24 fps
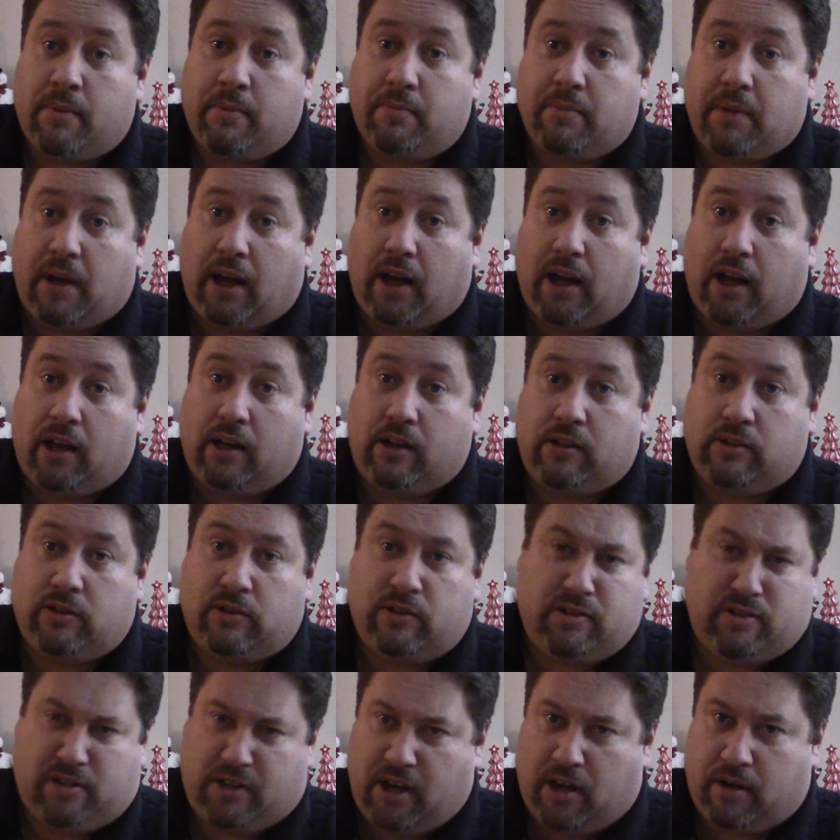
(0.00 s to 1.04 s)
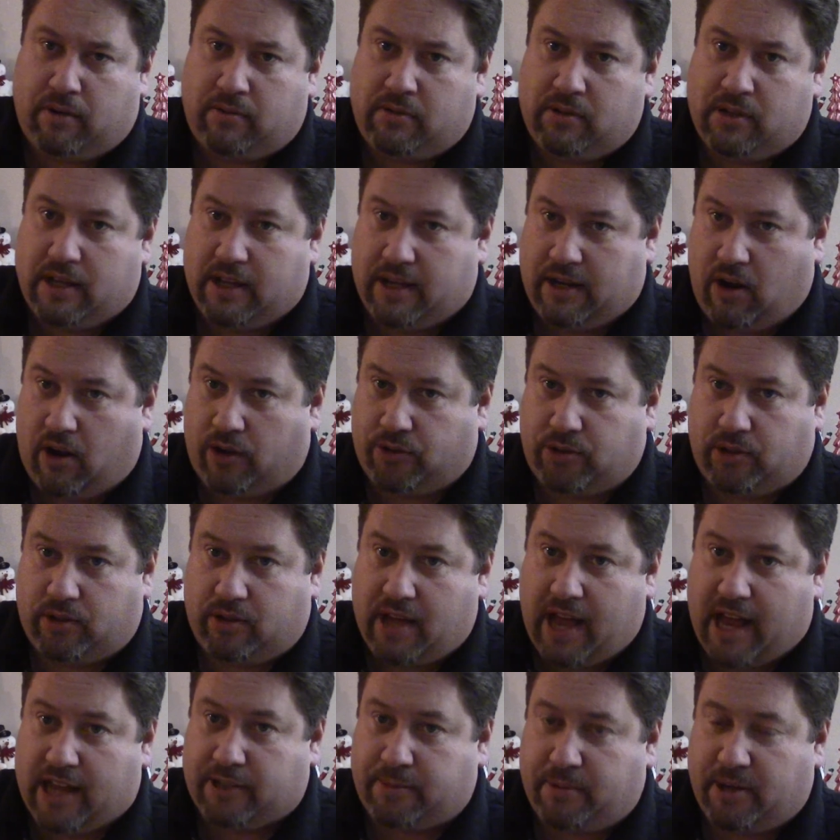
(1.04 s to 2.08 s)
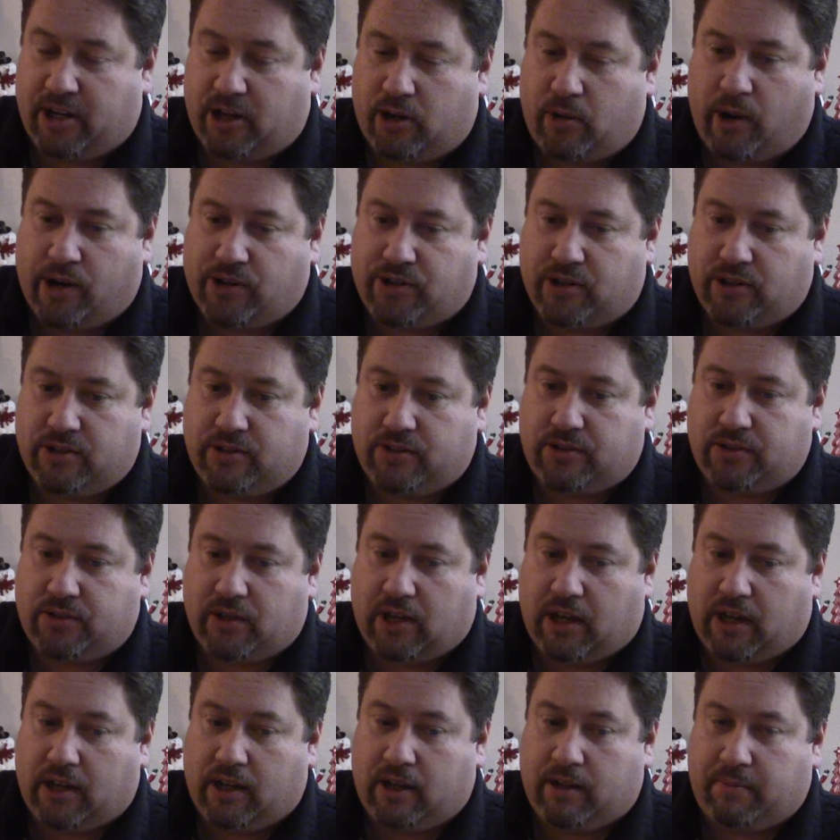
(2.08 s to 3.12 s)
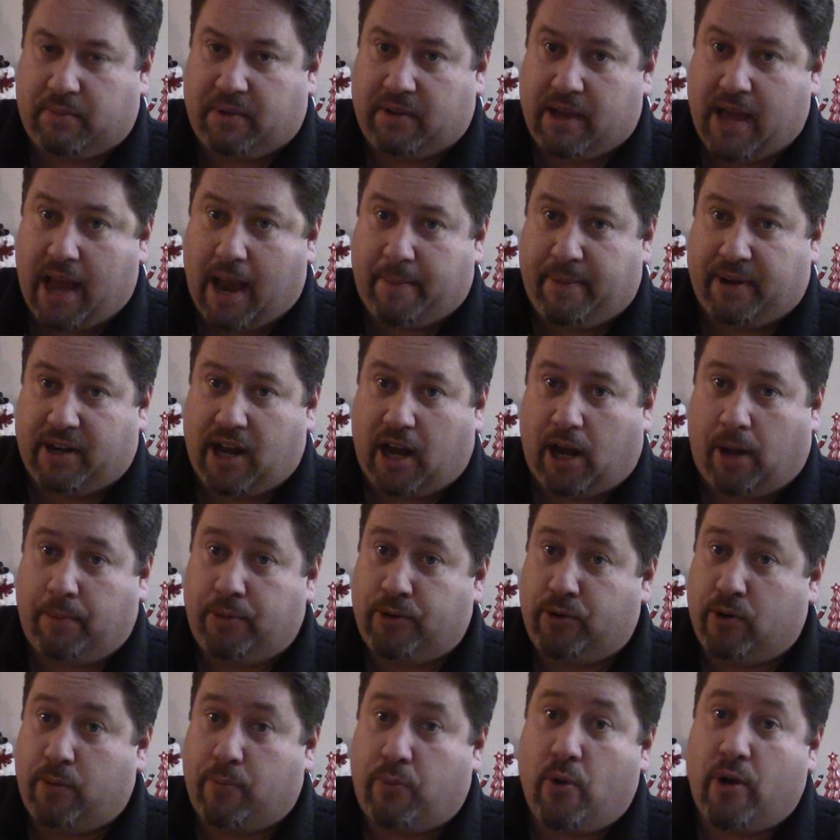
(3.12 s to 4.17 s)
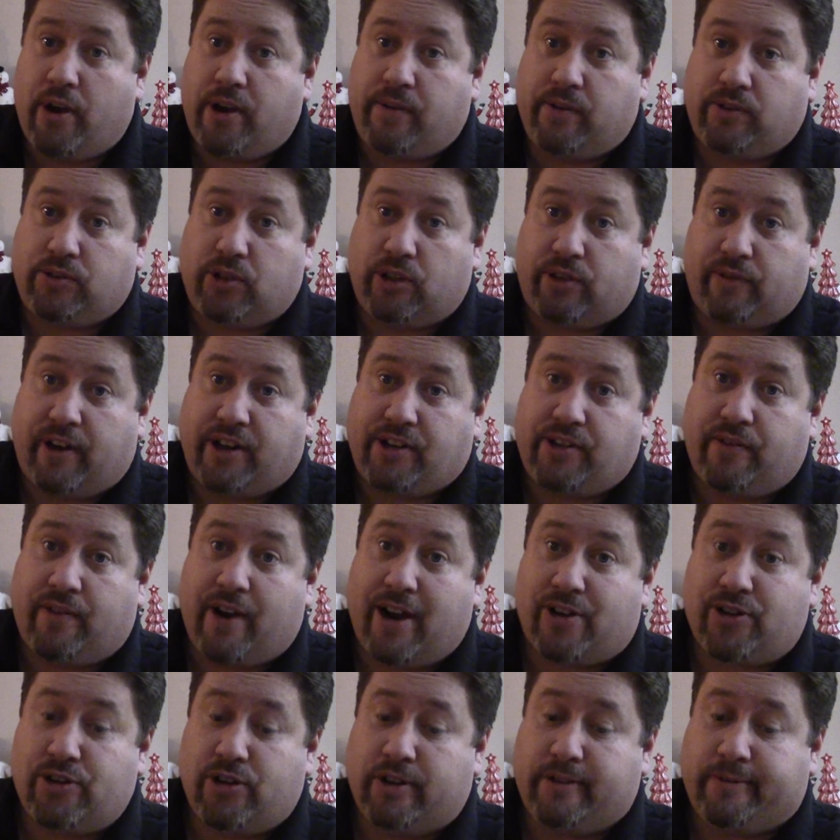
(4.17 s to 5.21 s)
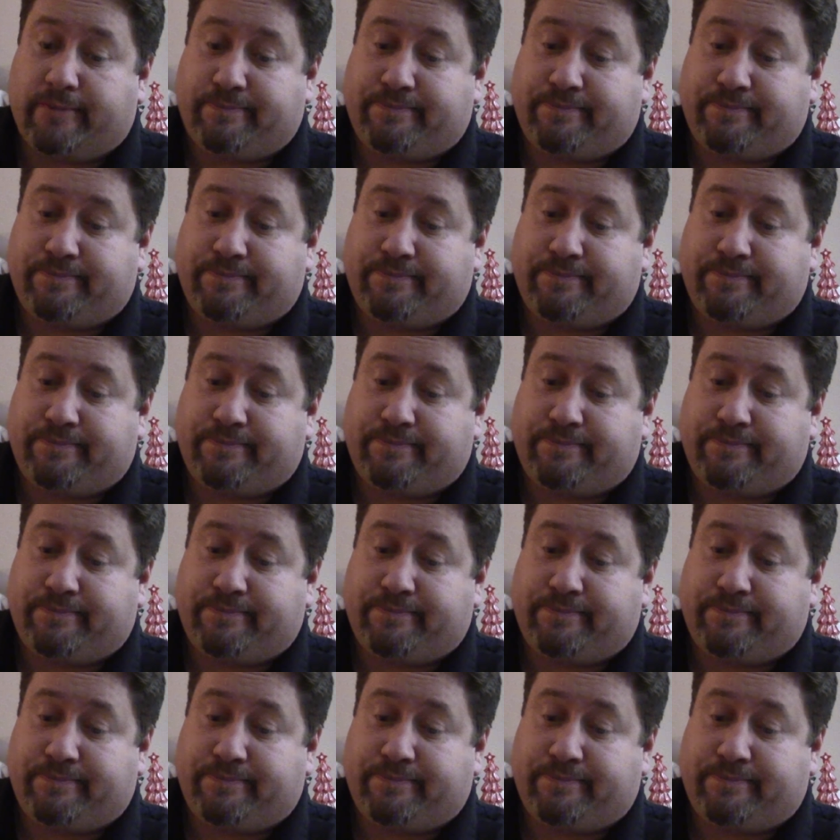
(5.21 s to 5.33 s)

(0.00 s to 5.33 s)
and also ask me any questions. Happy to help you or point you into the right direction.